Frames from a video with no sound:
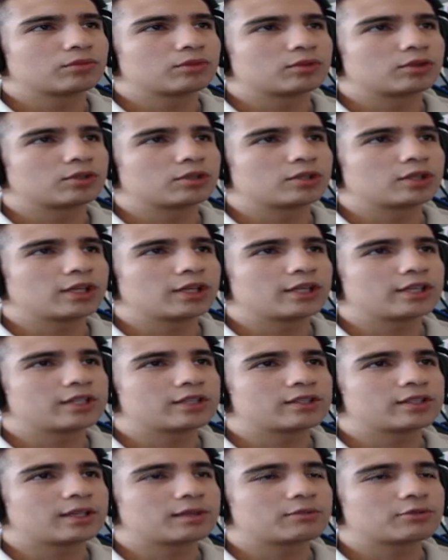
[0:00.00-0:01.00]
All right,
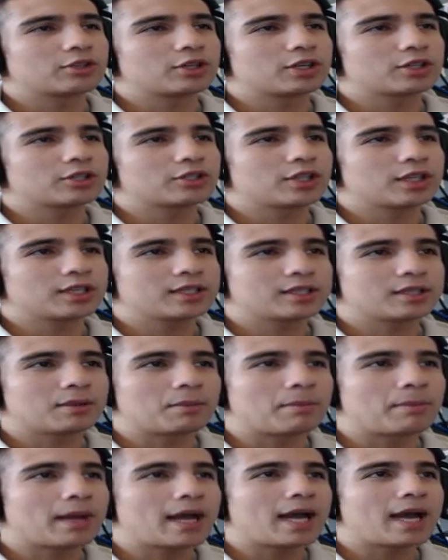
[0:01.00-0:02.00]
this time Josh takes the
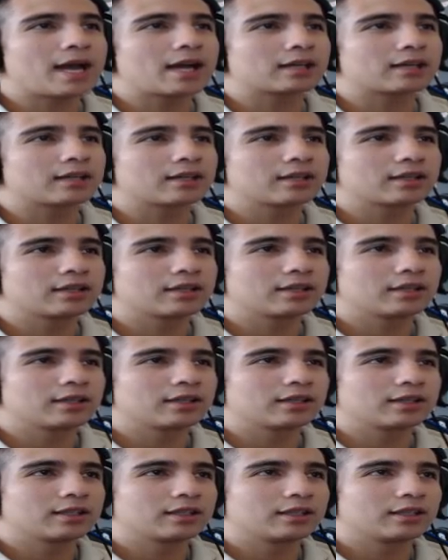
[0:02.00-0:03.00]
back.
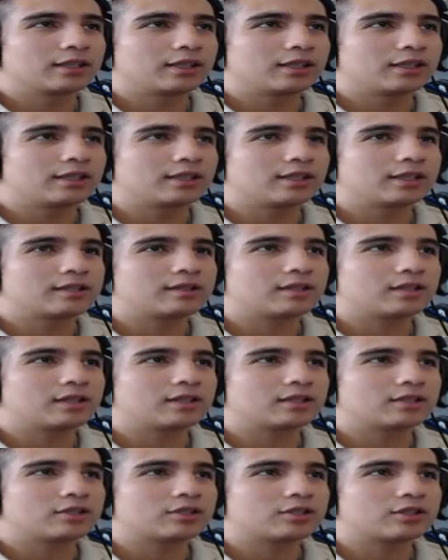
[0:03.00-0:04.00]
He thinks he
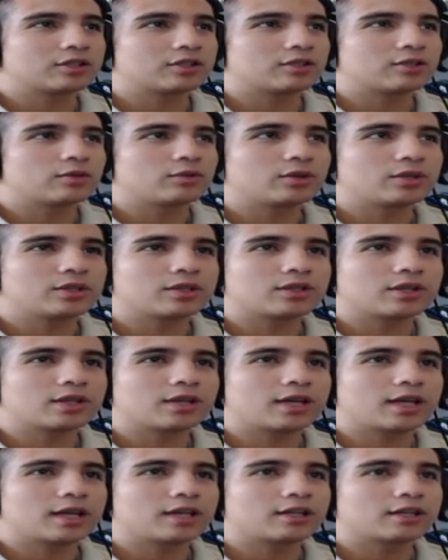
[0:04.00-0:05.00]
can just squeeze
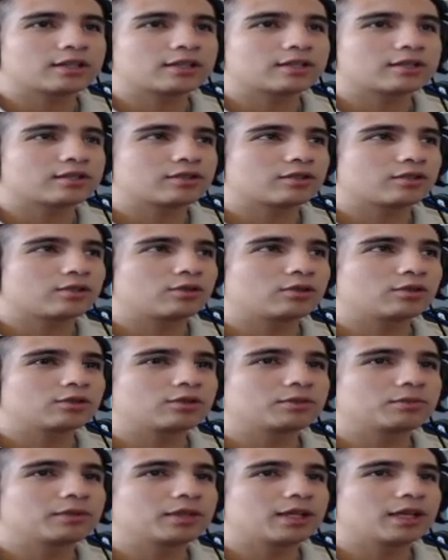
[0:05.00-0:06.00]
on Alex,
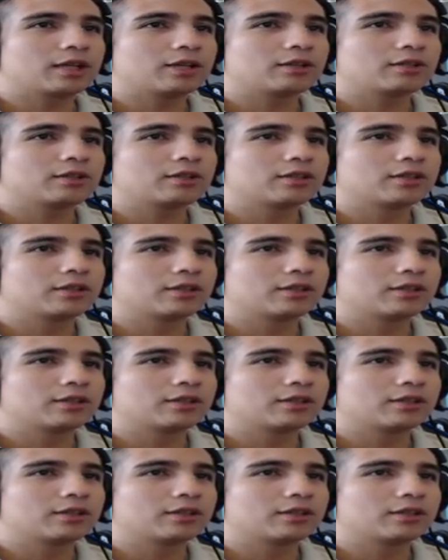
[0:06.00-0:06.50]
hold him down.